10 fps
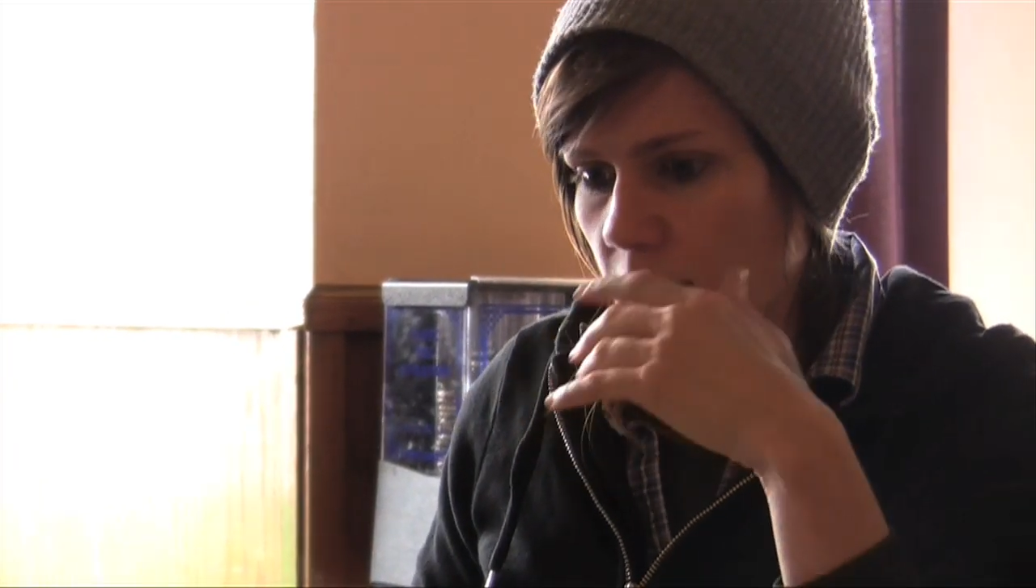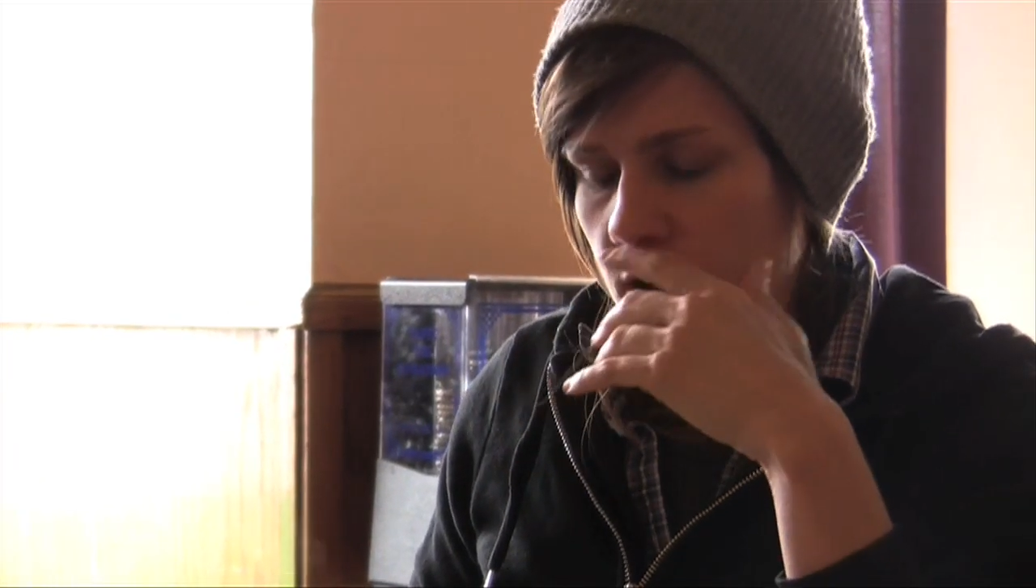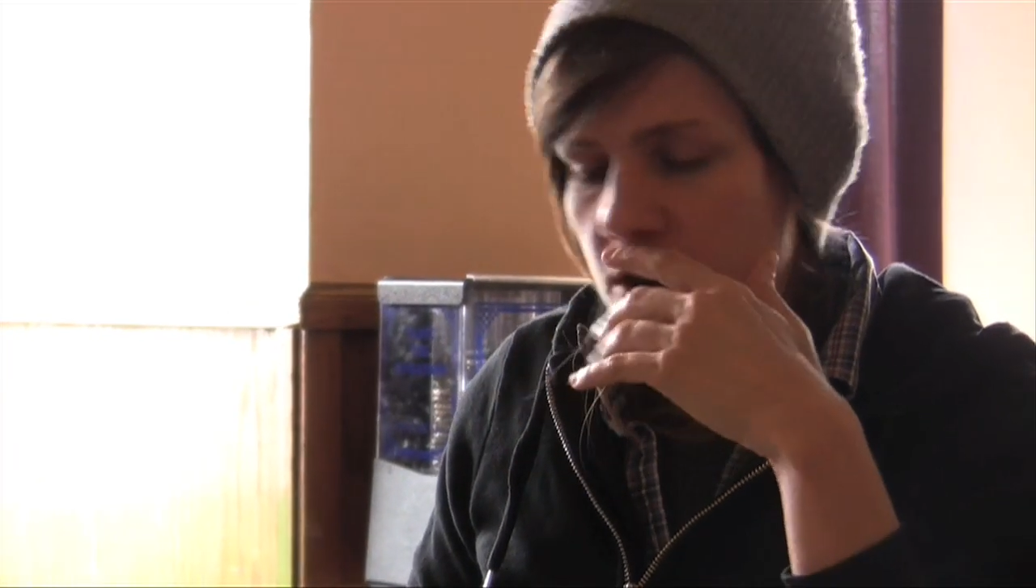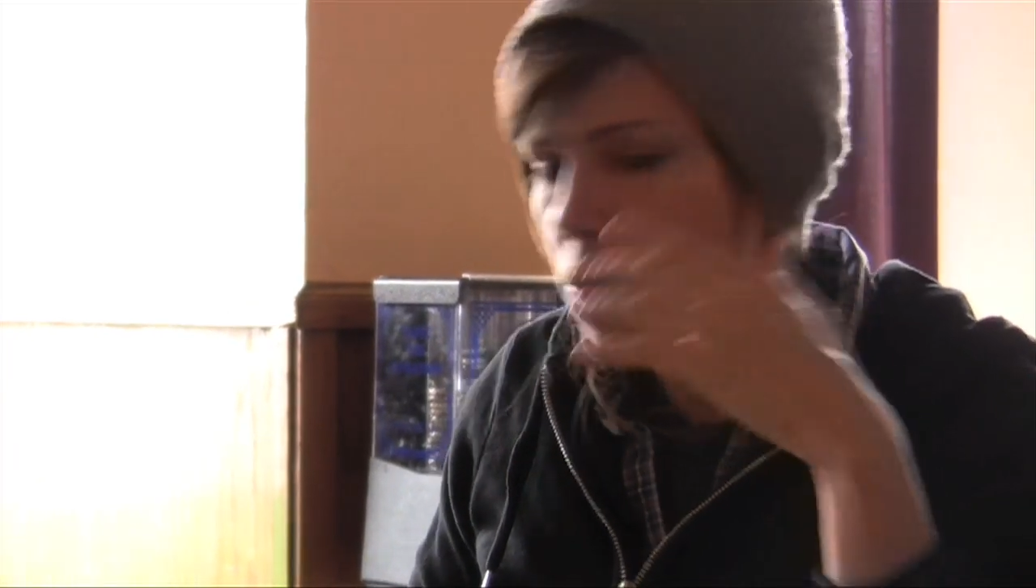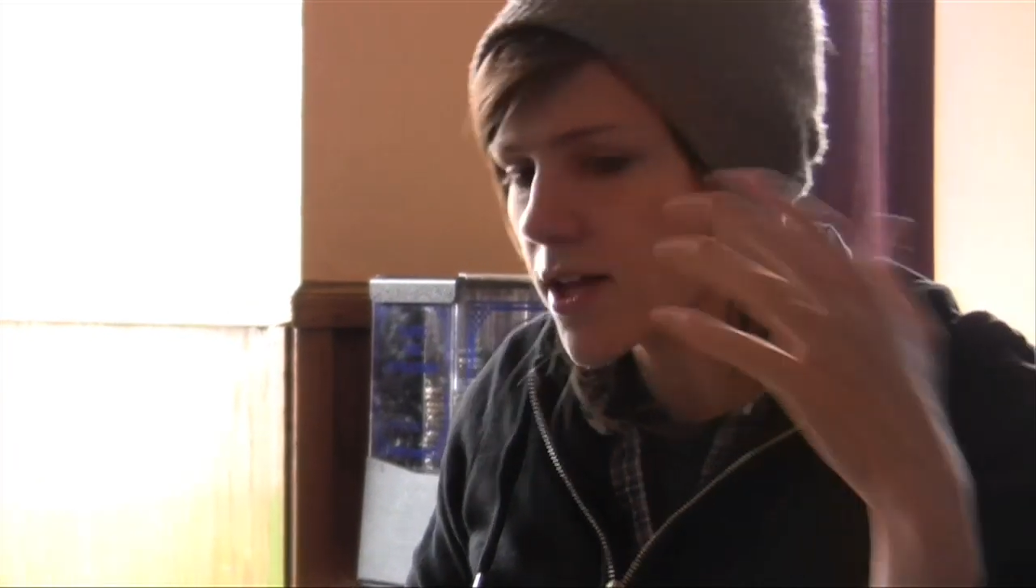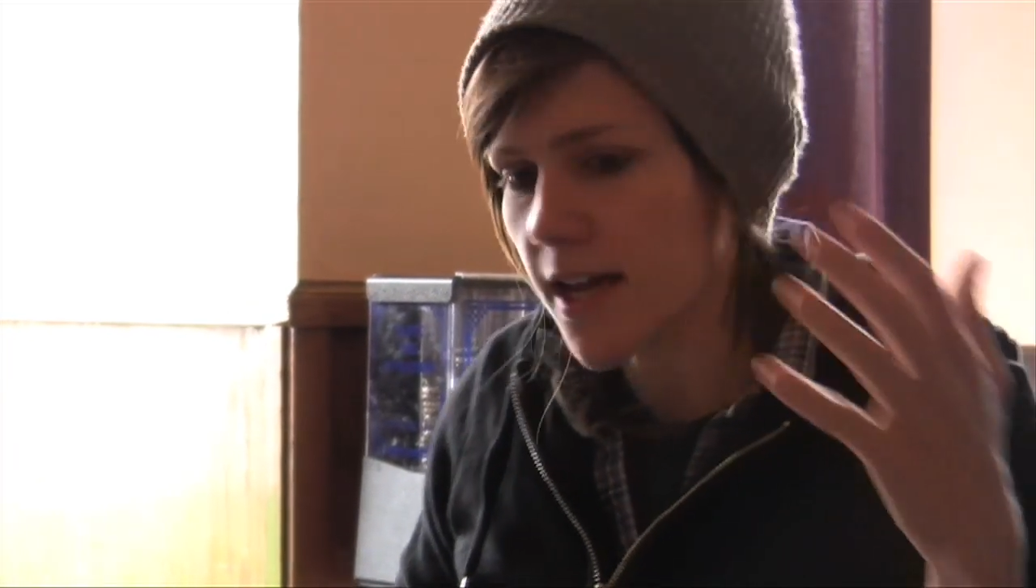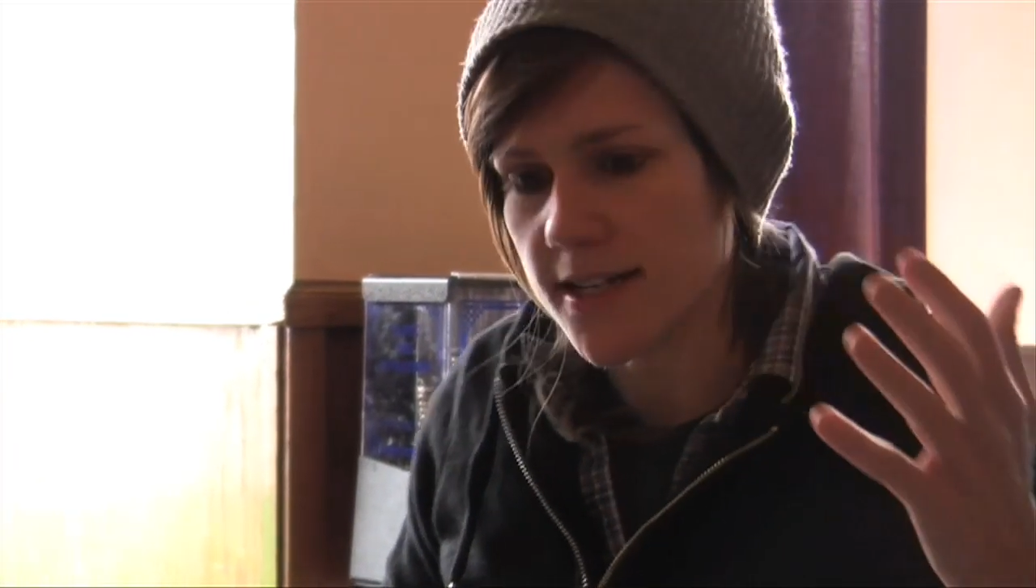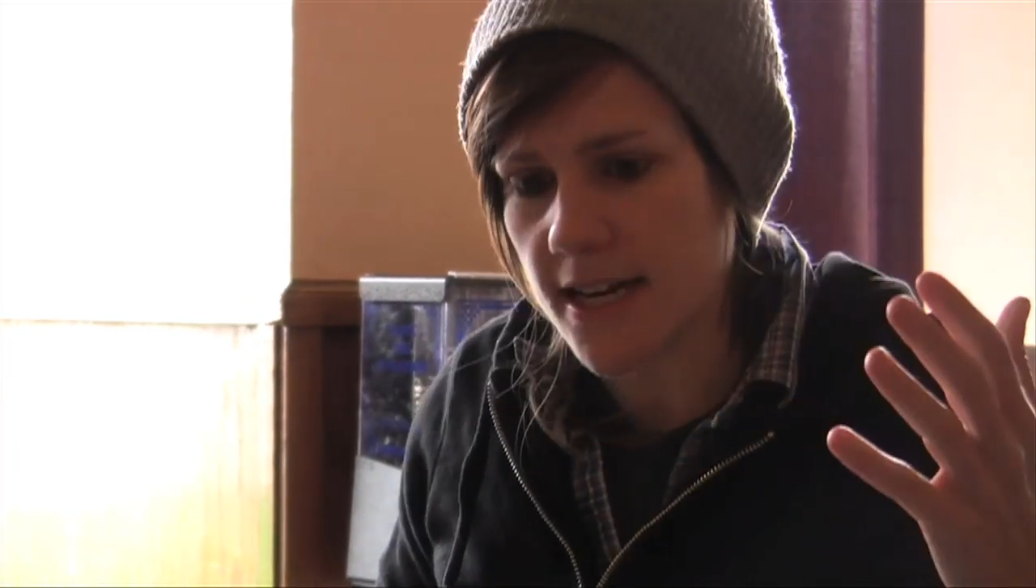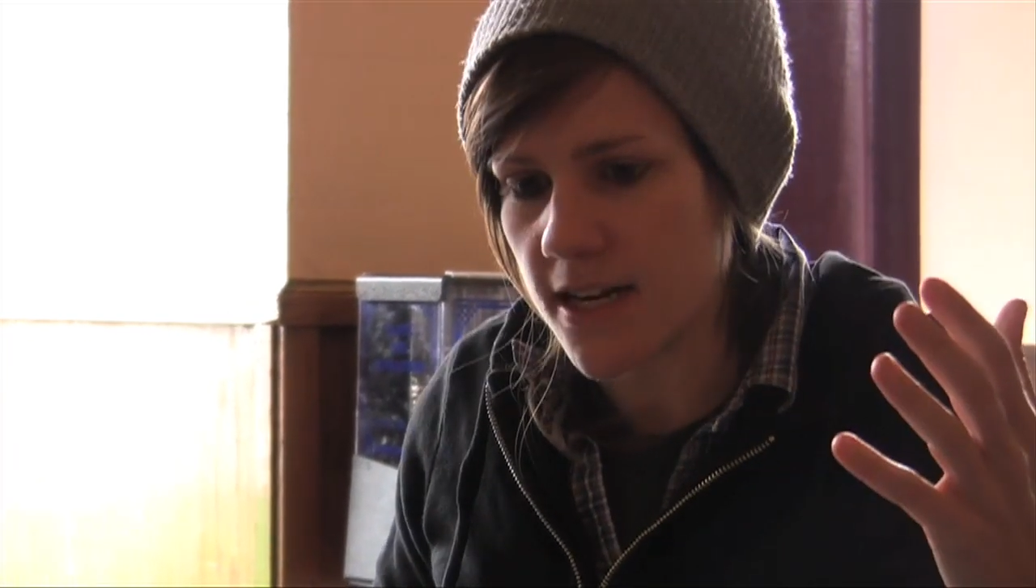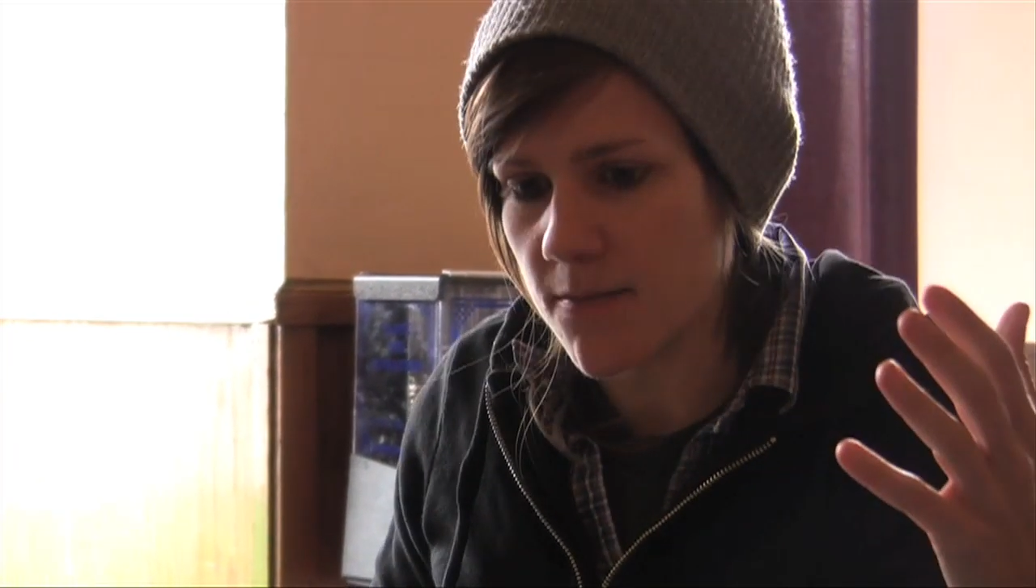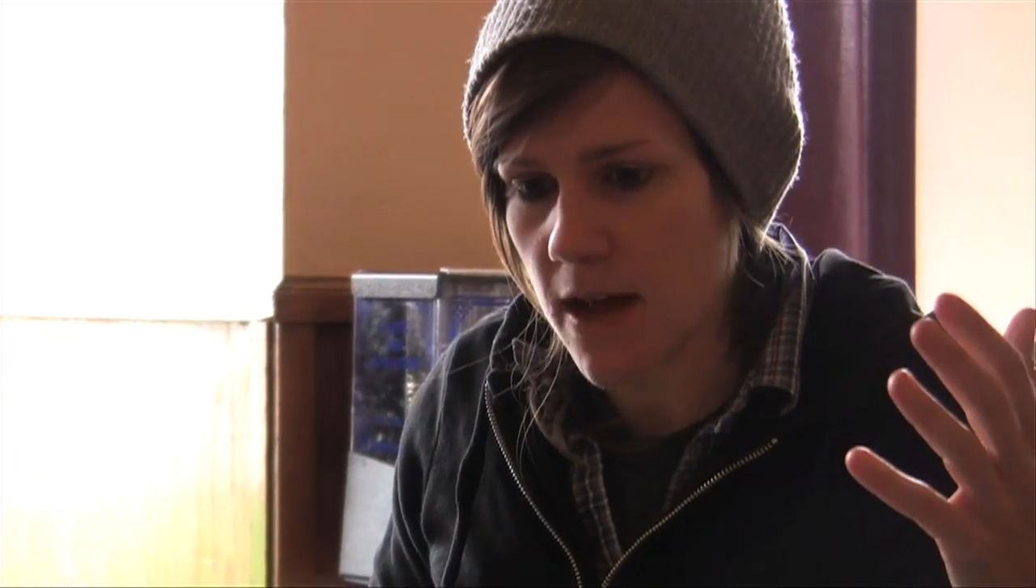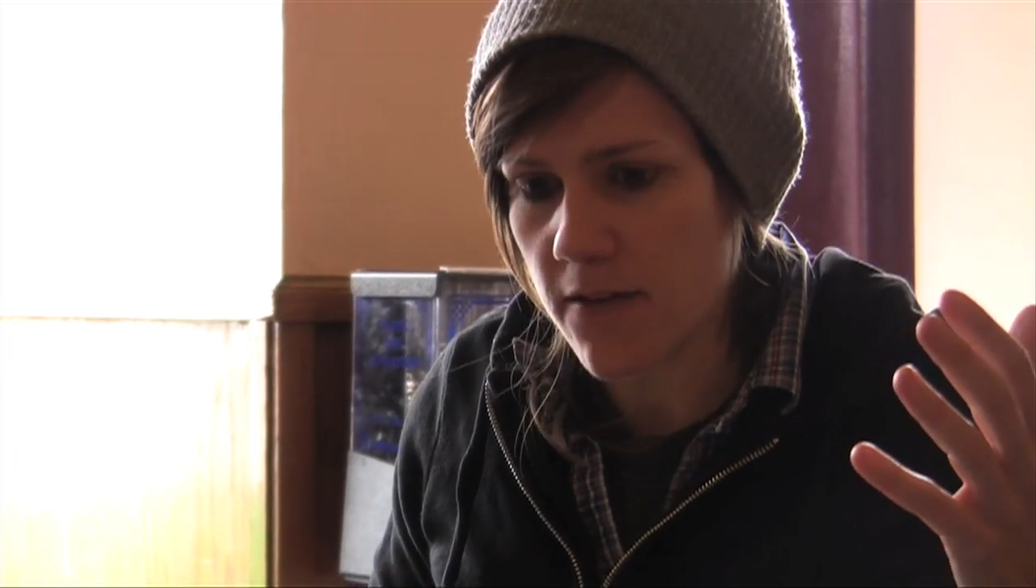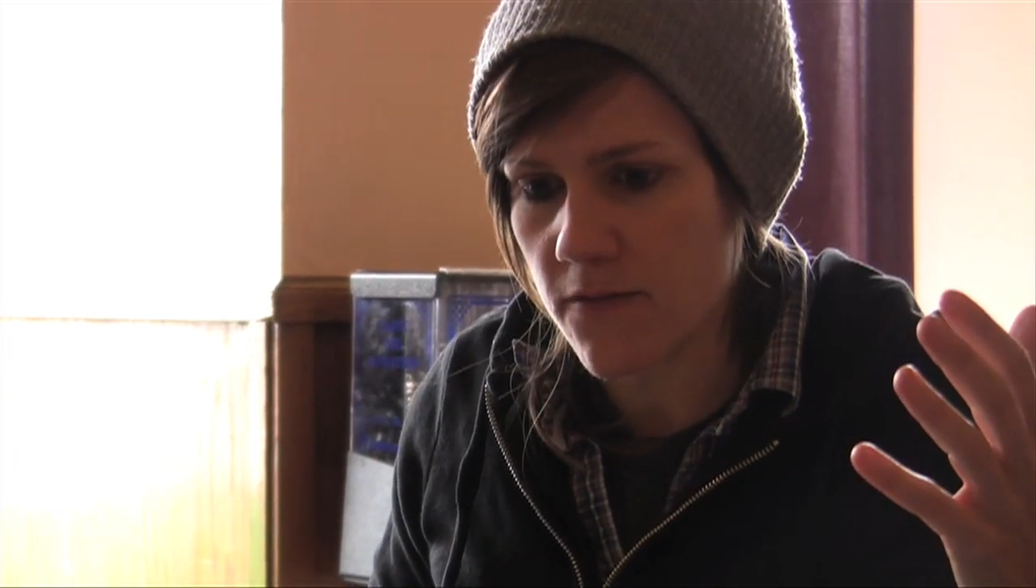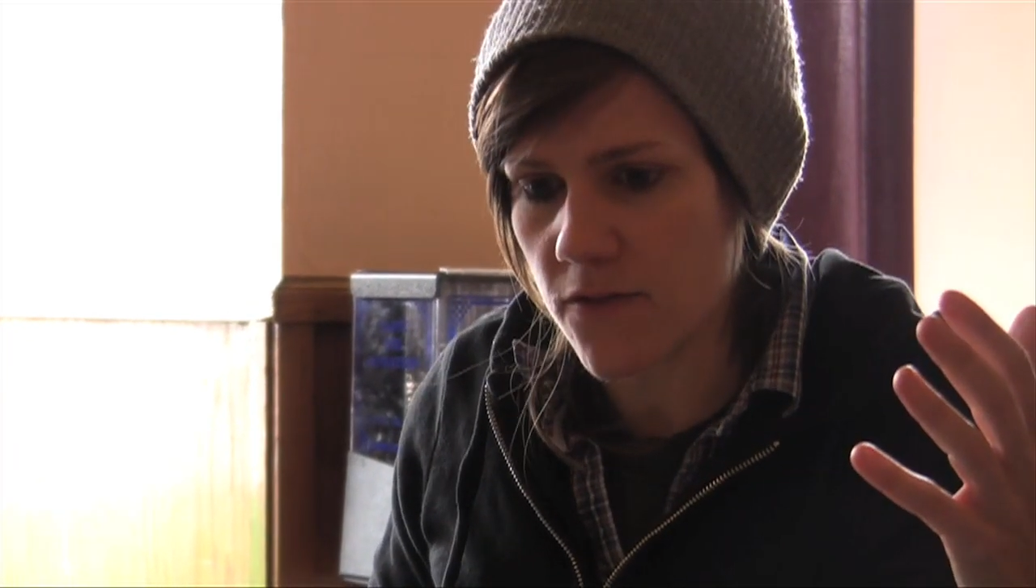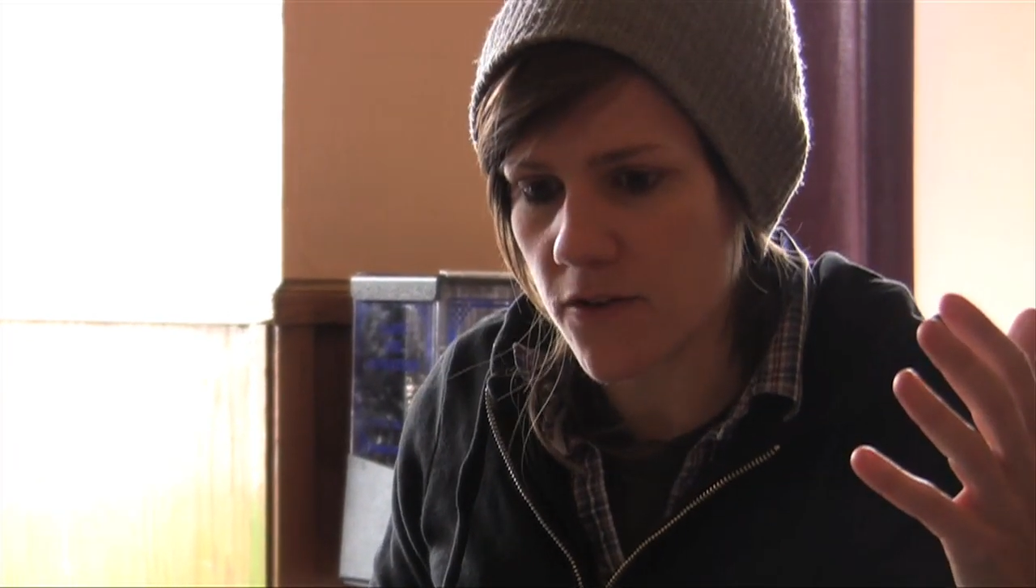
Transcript: No, like, I dated men